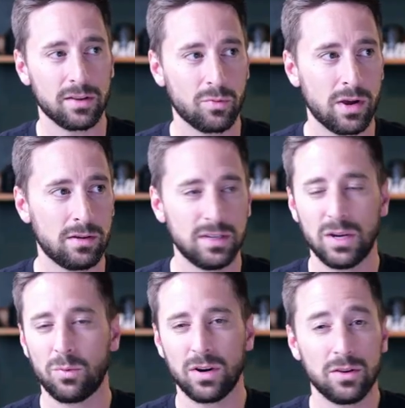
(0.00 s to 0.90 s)
as well.
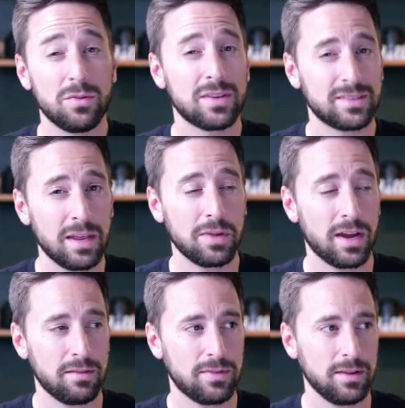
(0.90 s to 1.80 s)
We're gonna do the same
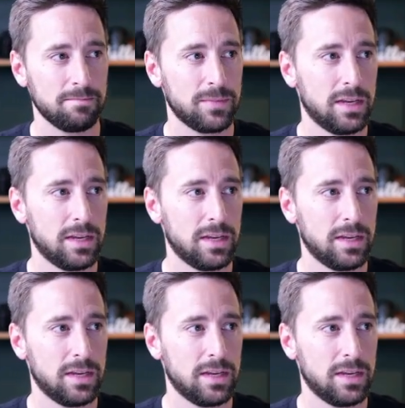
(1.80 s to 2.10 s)
kind of thing.